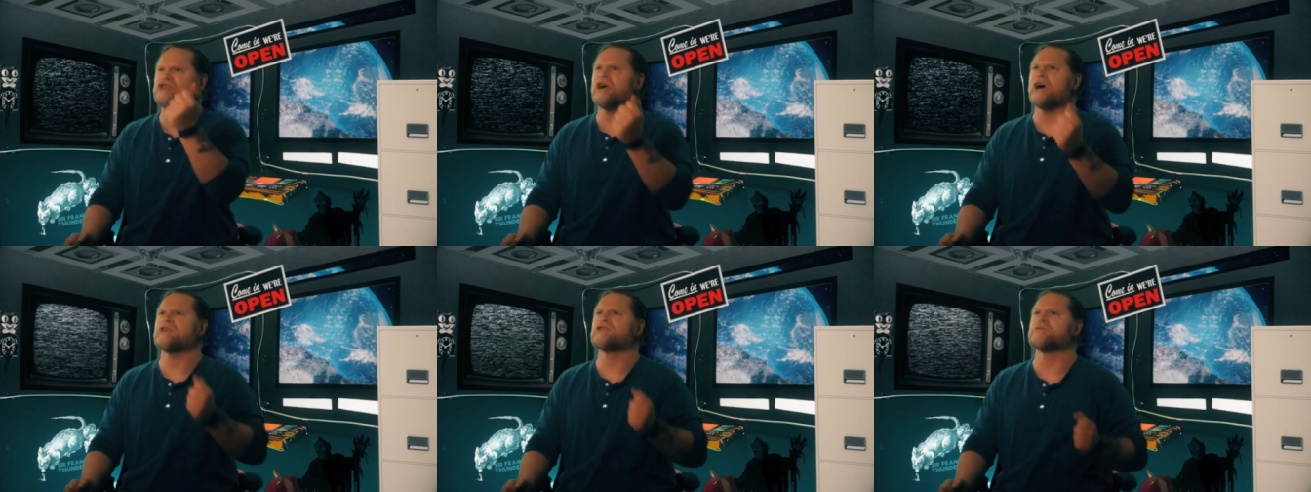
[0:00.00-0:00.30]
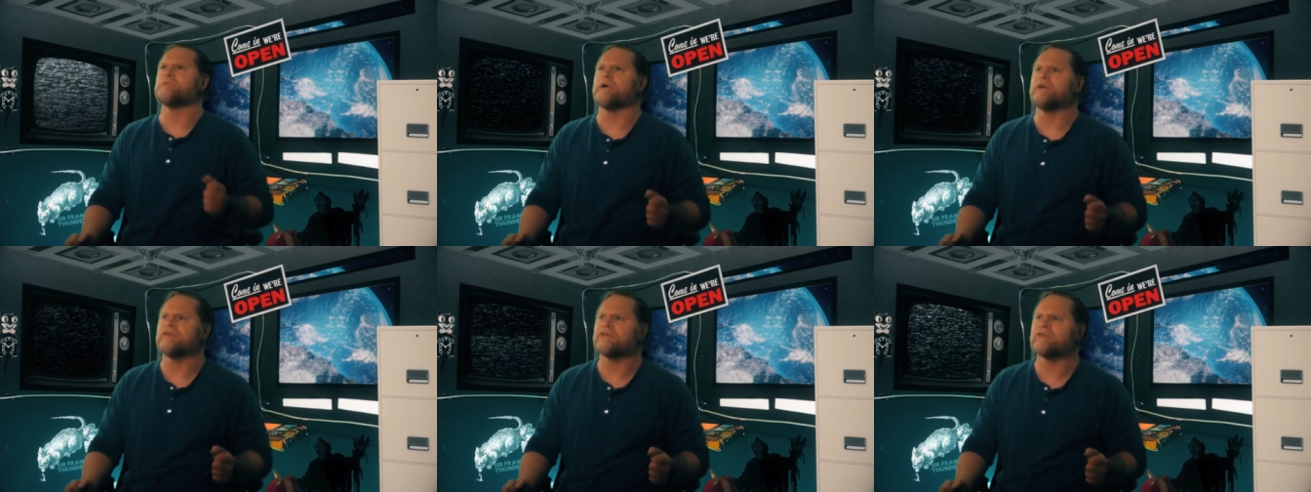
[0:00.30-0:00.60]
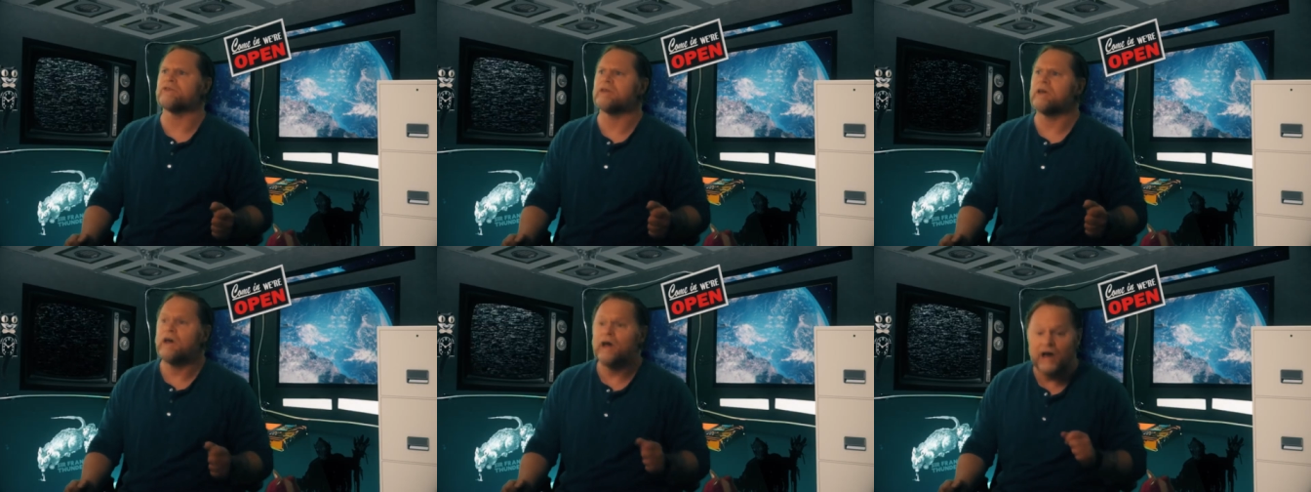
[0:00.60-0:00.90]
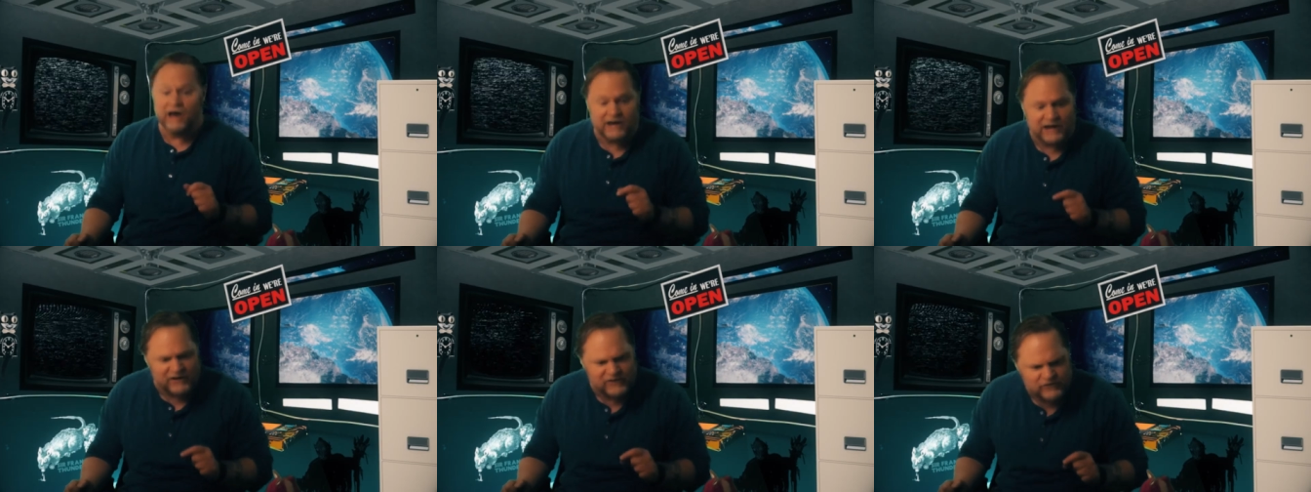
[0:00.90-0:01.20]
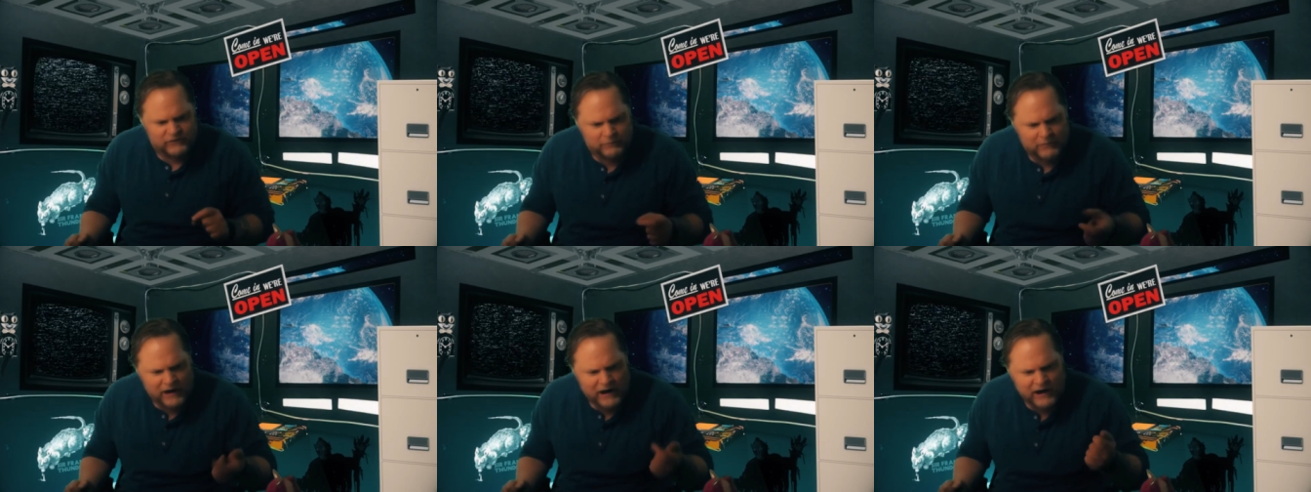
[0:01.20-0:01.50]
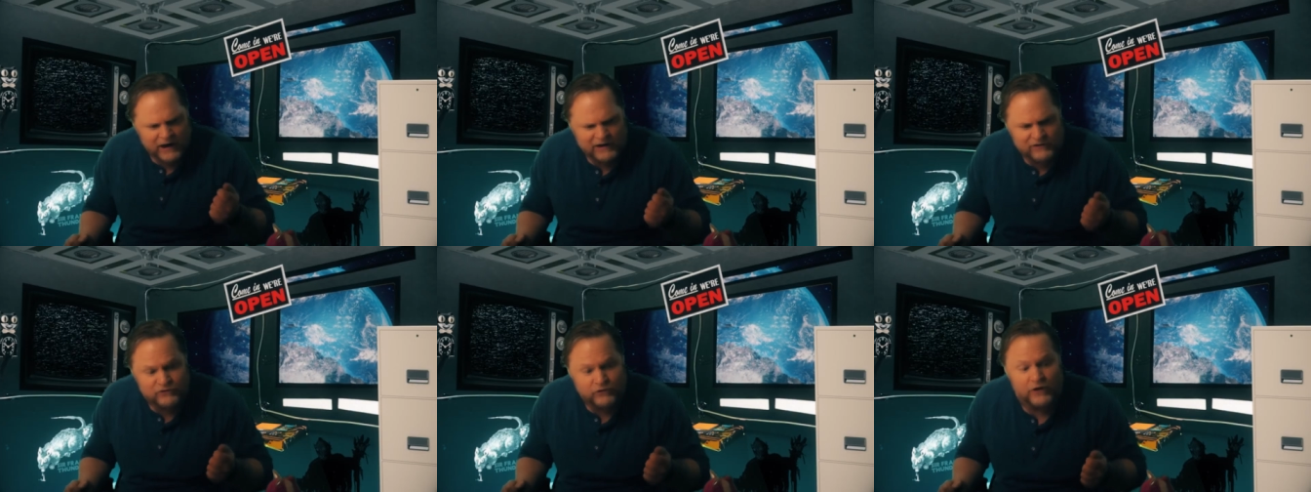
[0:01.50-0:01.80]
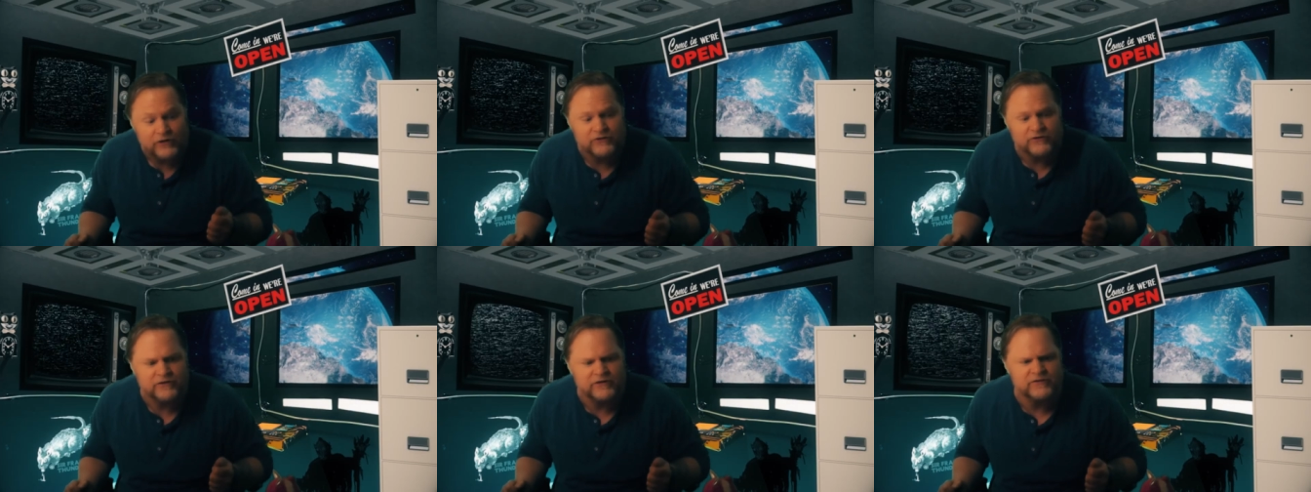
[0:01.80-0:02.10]
judgments against my
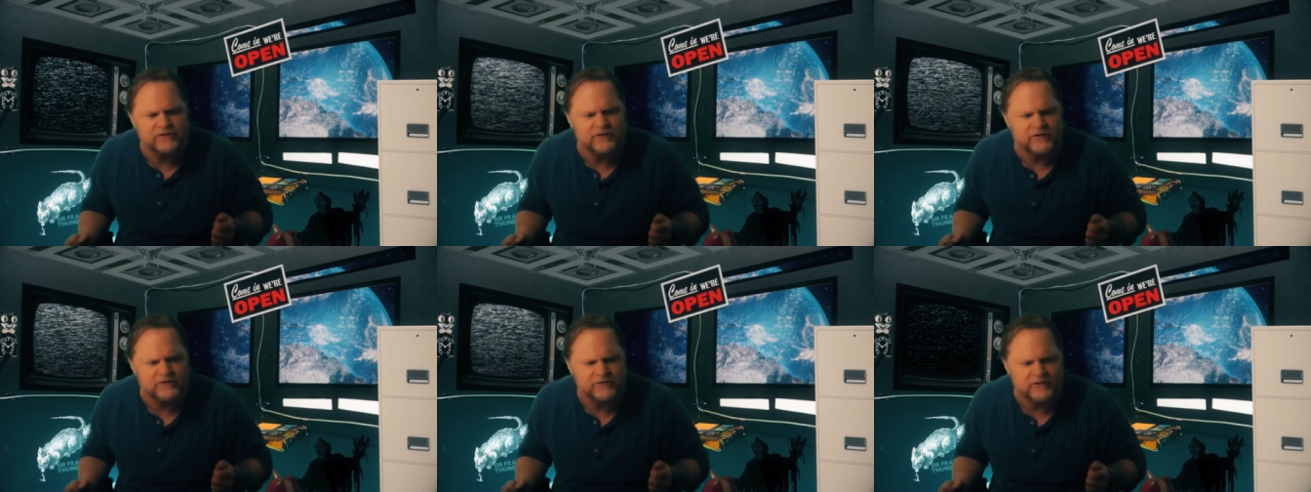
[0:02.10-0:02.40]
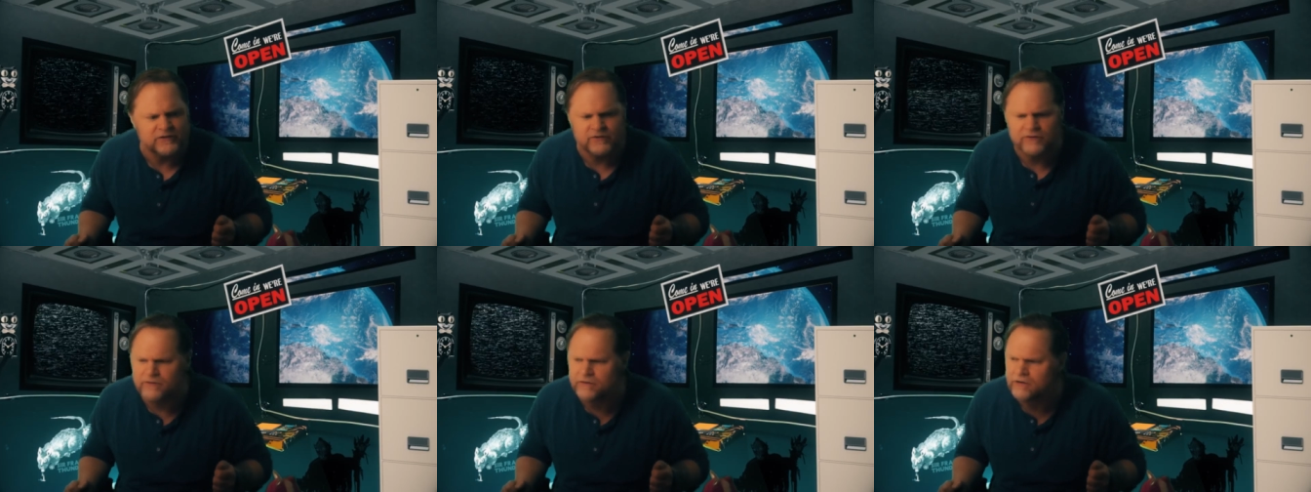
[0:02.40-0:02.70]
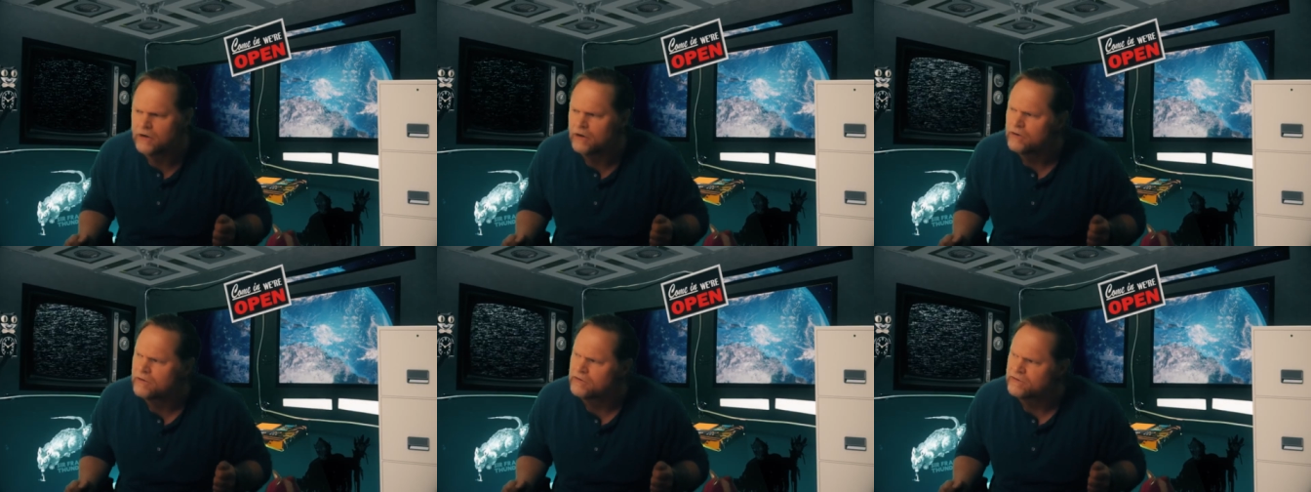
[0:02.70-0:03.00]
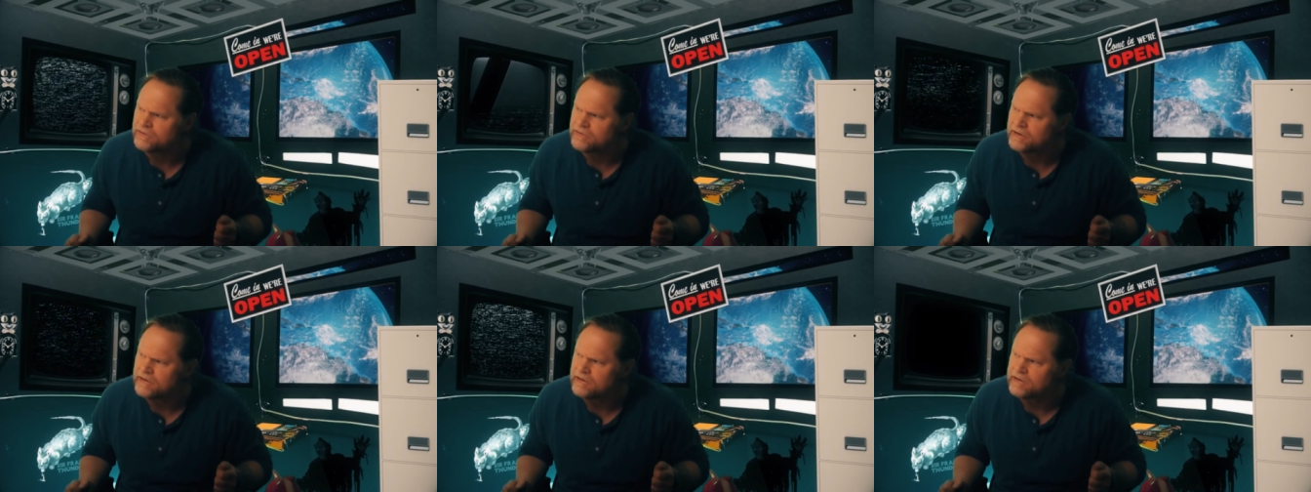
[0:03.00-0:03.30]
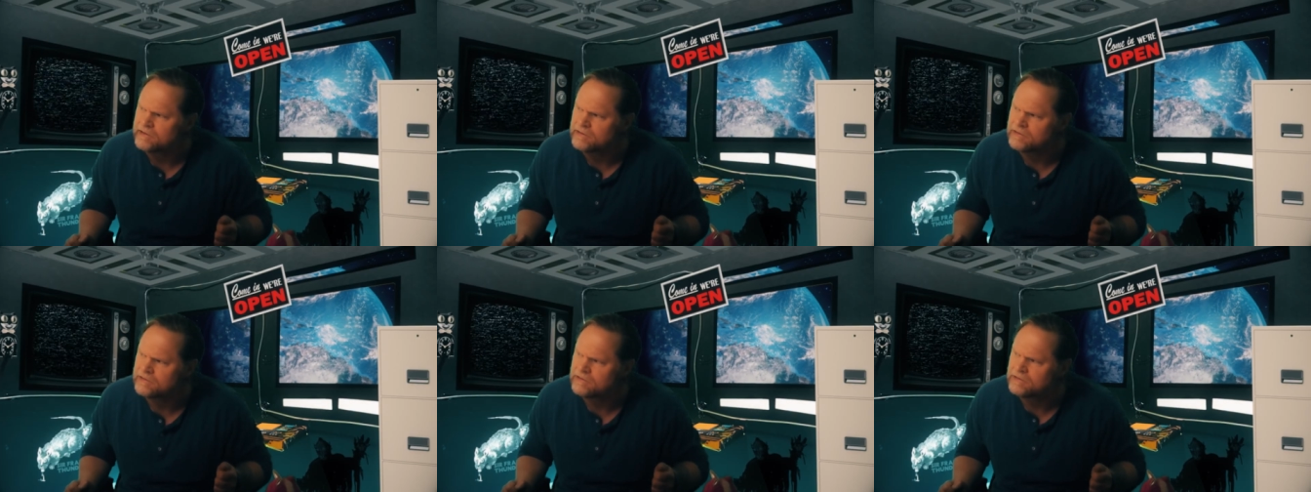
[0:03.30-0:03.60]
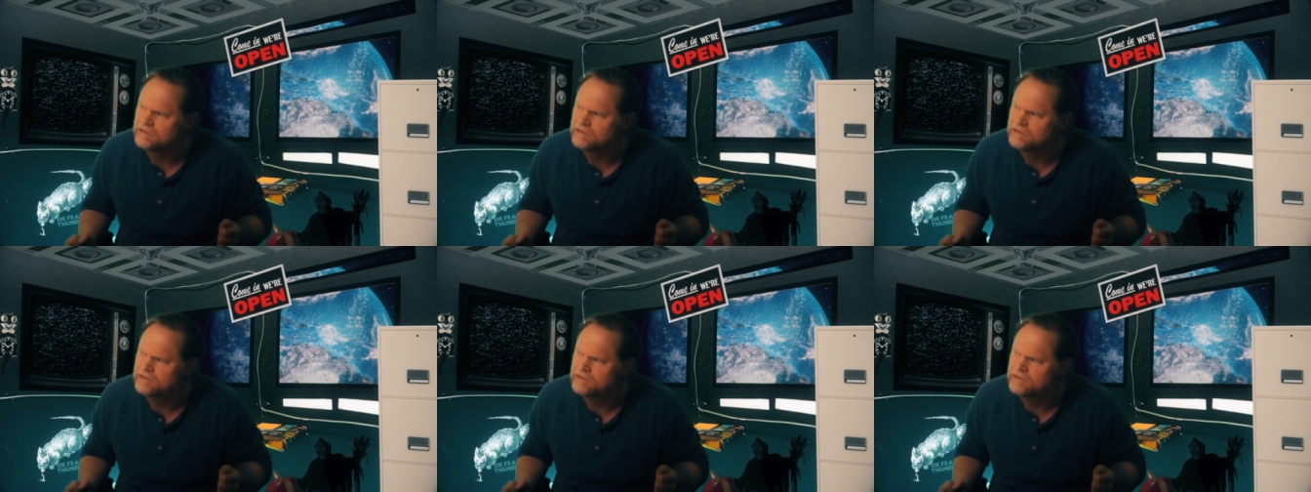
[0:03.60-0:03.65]
trusted assistant's loyalty.